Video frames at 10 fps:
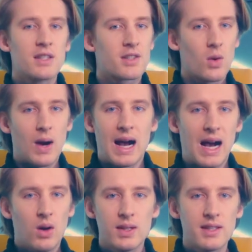So
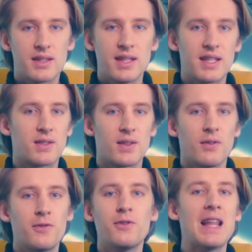how is this
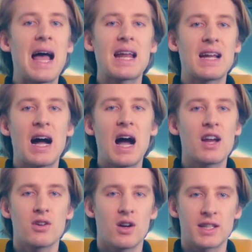flat
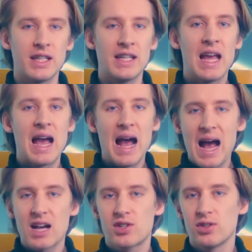hierarchy
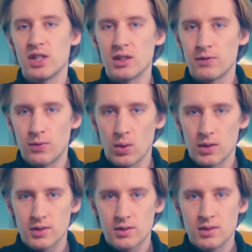actually
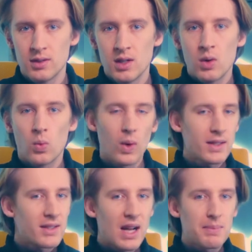enforced?
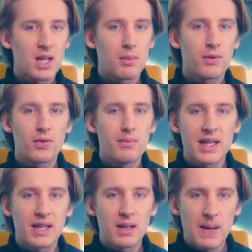What stops someone from
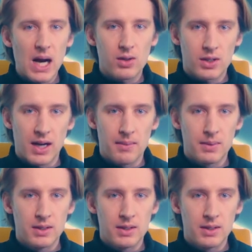making a power grab?